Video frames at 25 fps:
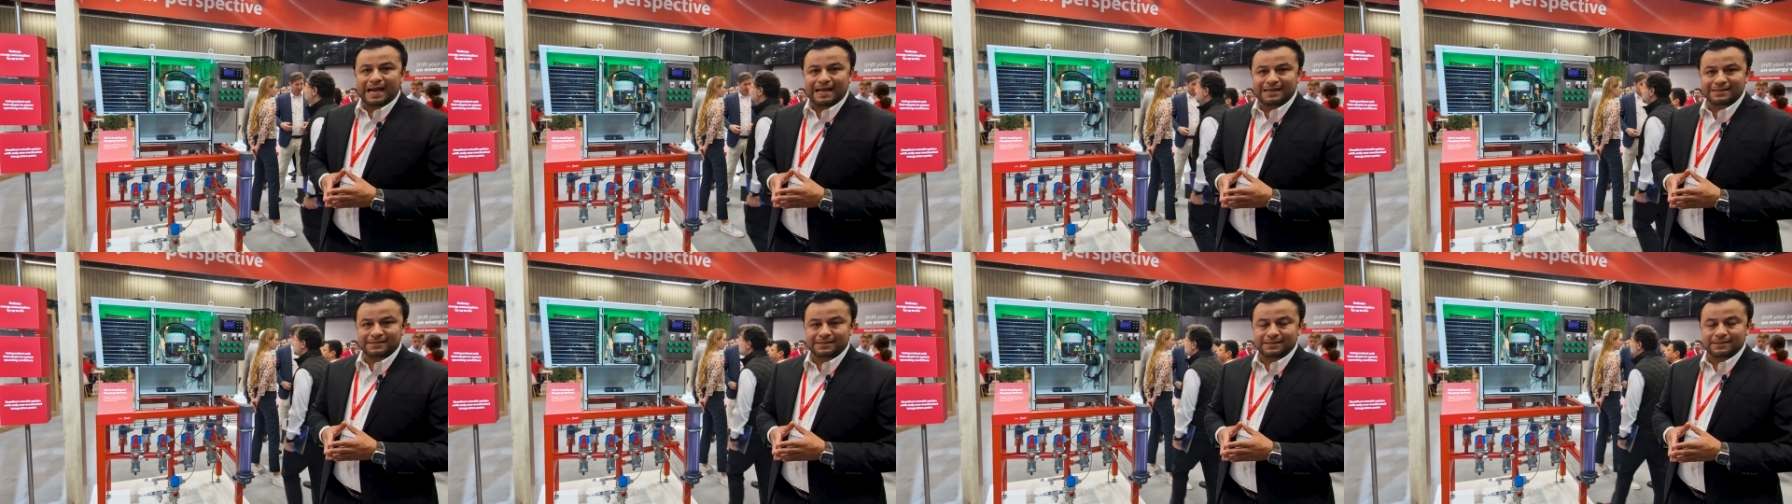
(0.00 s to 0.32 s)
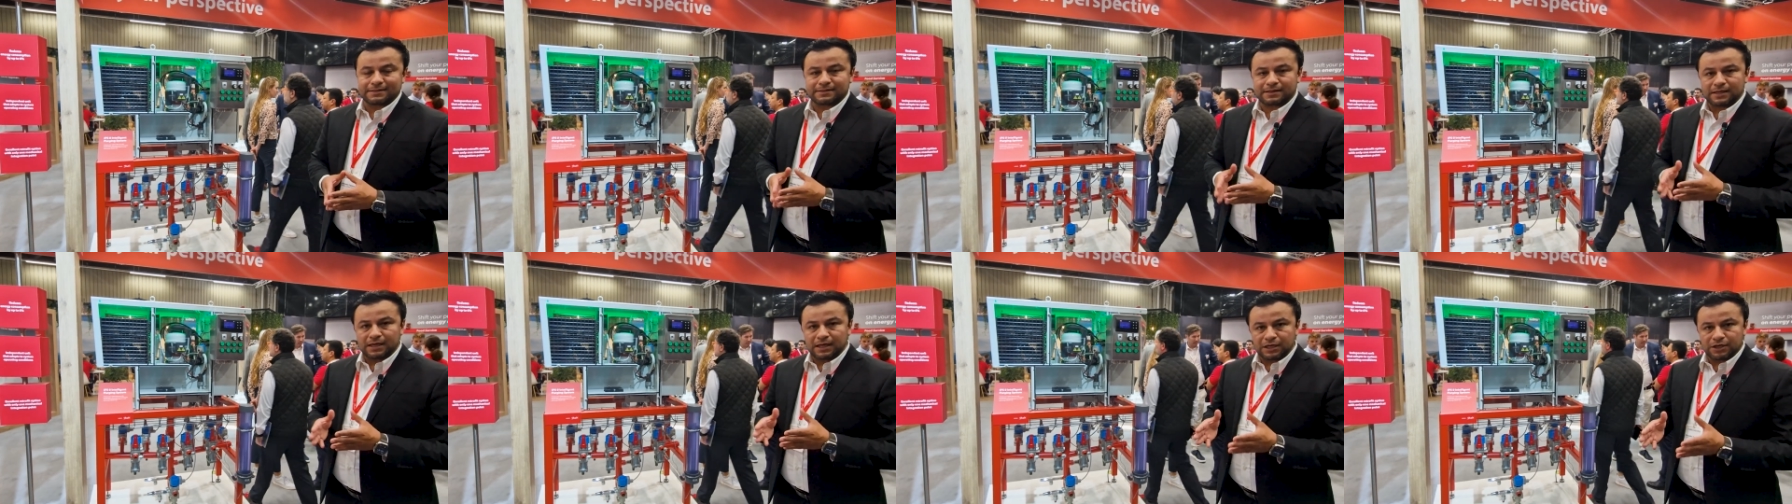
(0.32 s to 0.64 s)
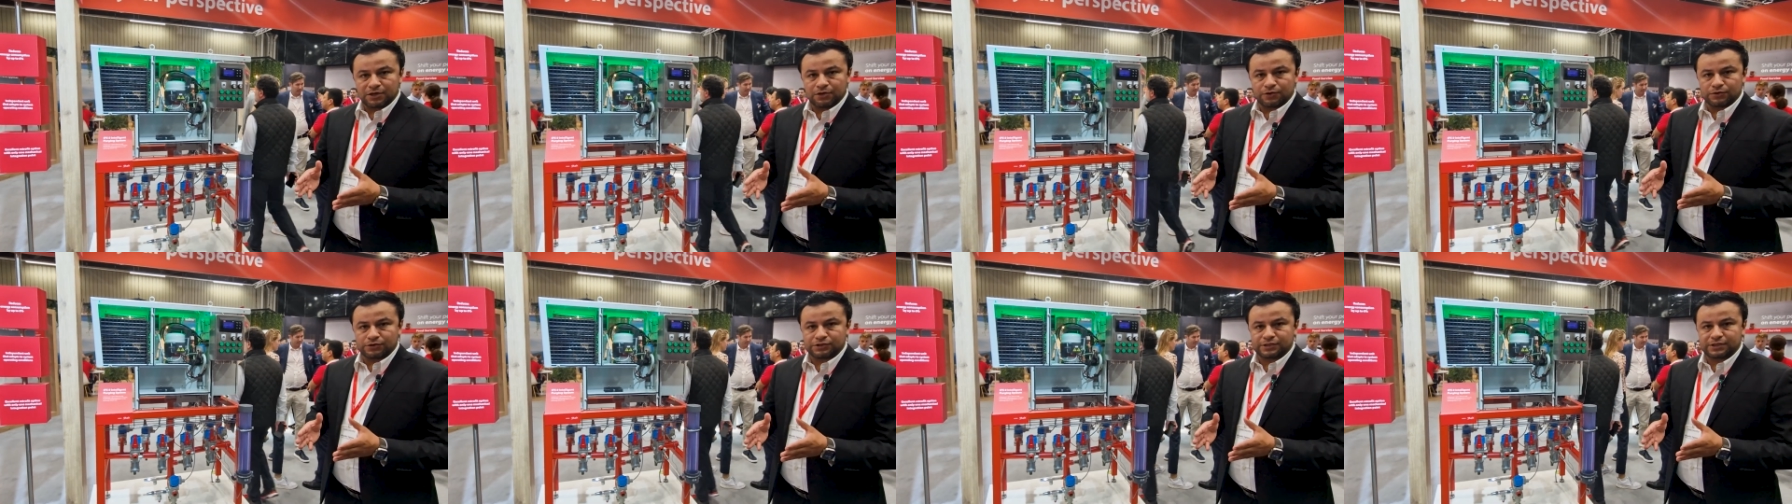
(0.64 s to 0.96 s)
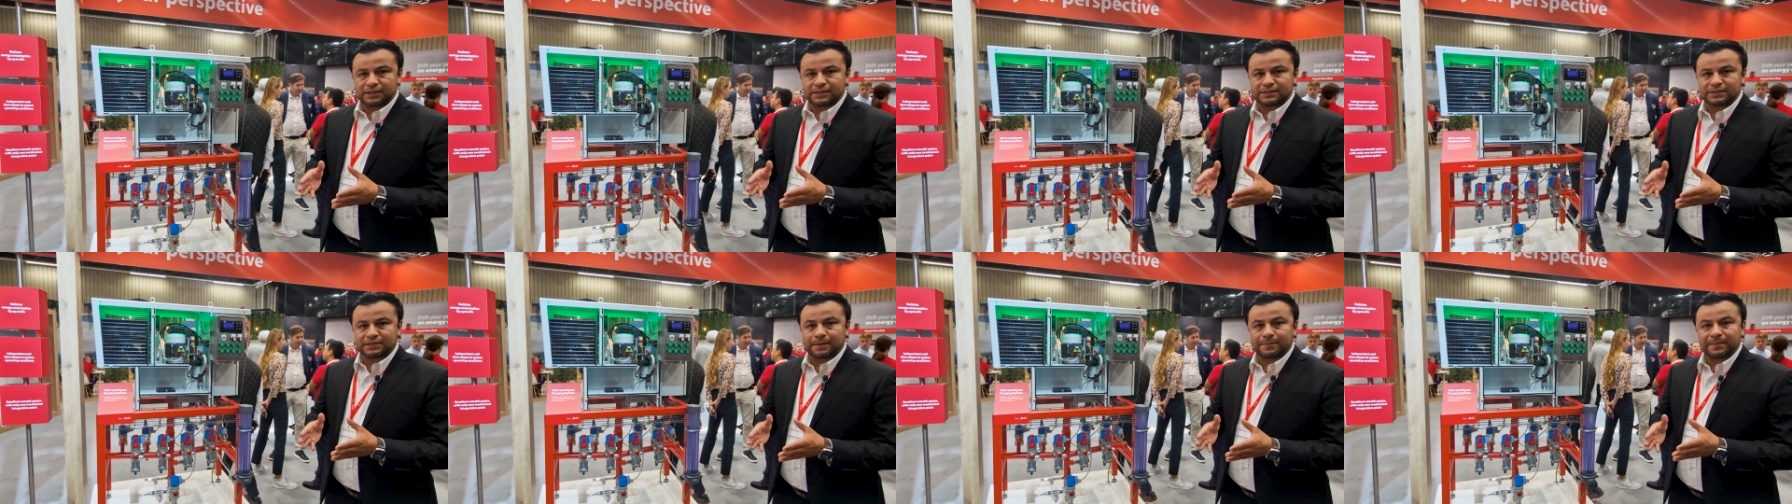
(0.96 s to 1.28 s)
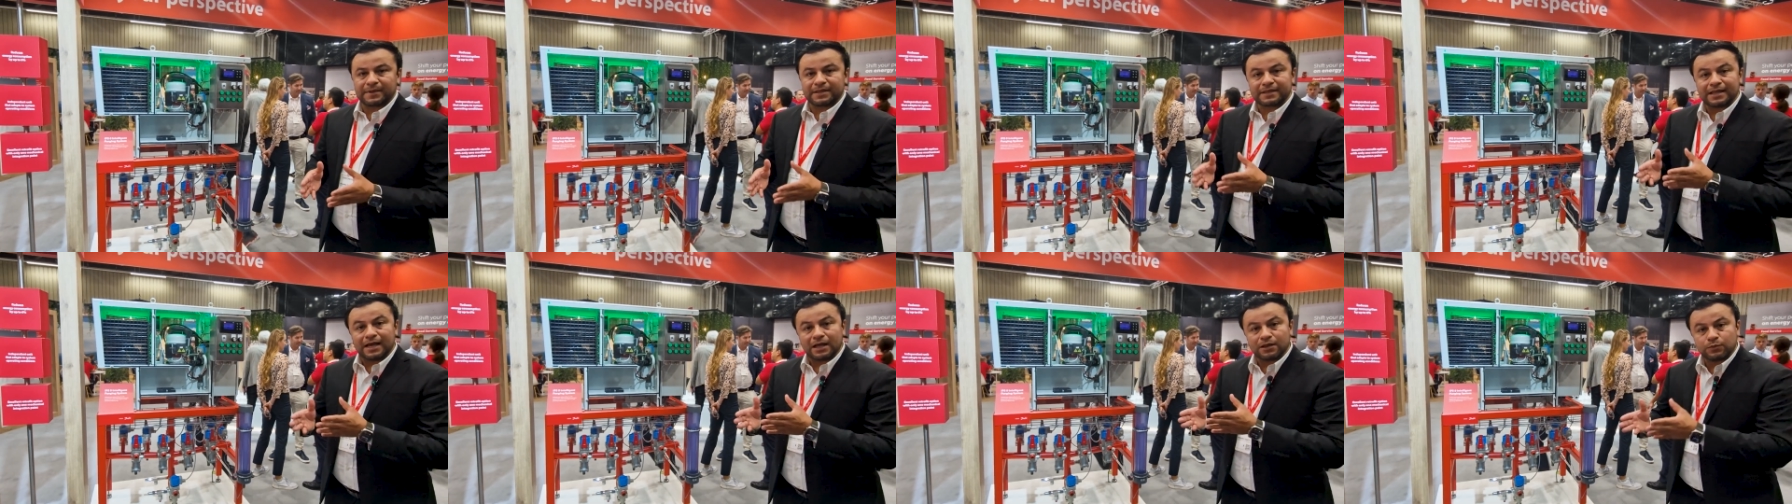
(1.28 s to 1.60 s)
gases in your
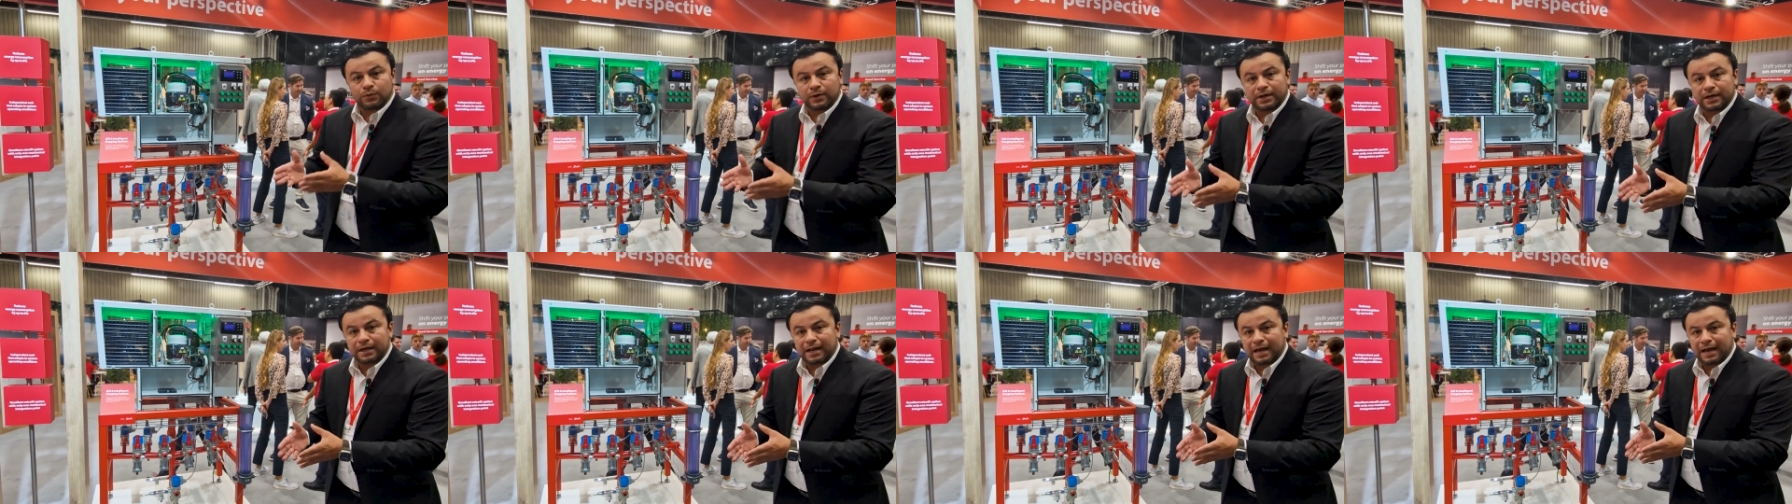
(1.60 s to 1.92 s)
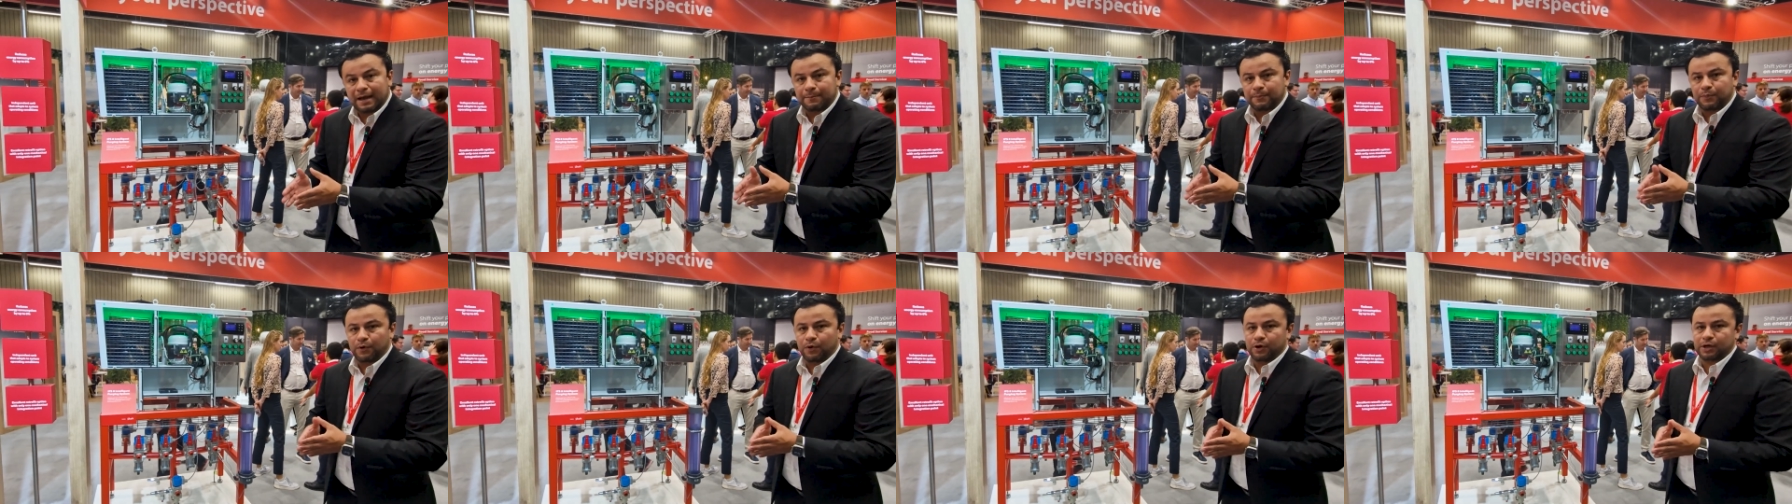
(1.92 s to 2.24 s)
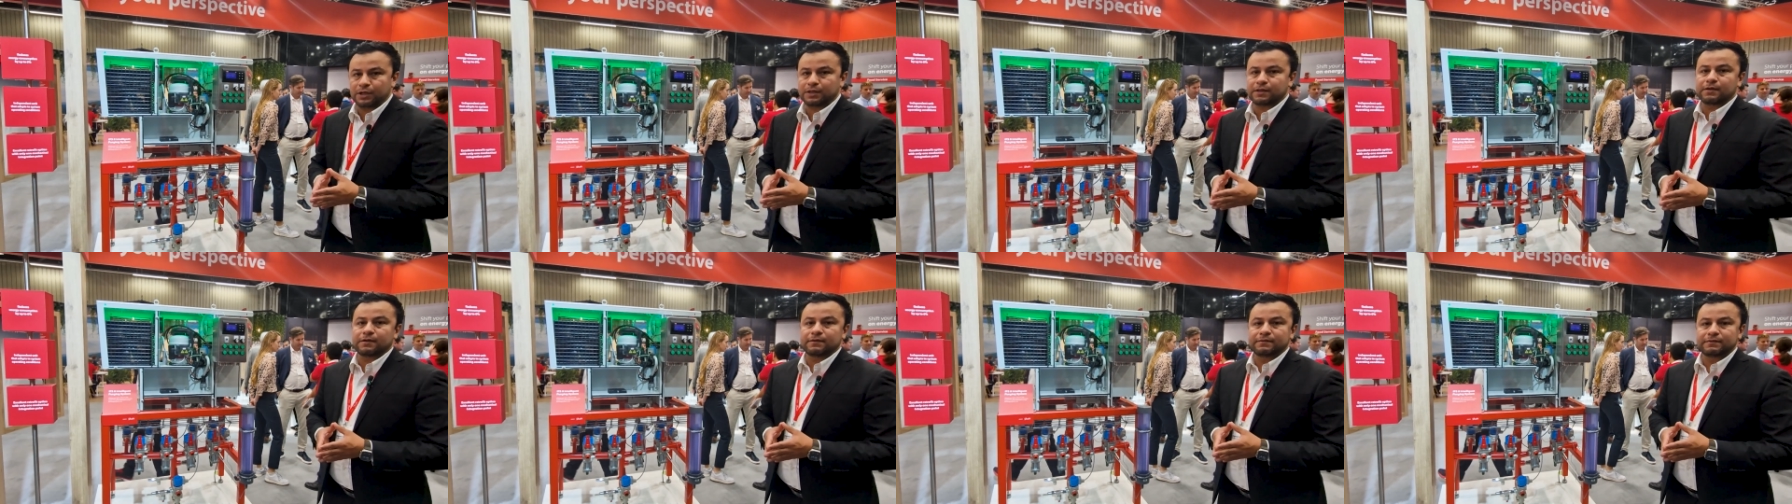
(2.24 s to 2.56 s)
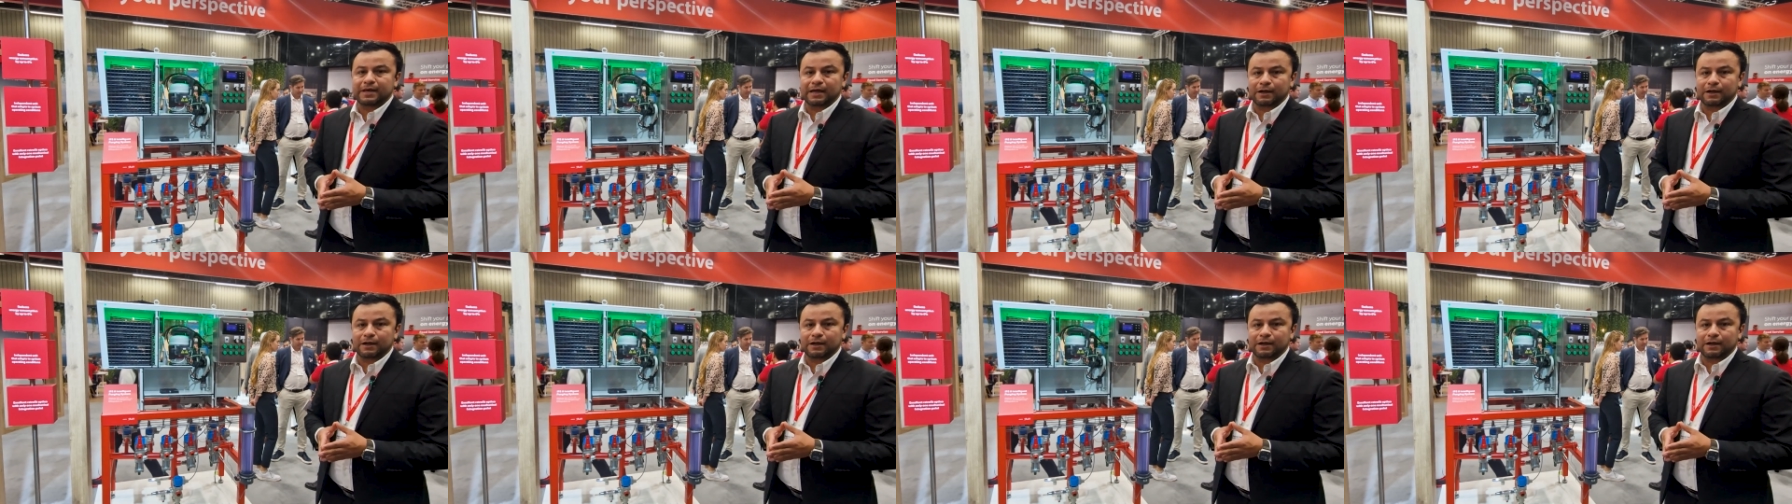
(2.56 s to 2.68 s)
system, and that will avoid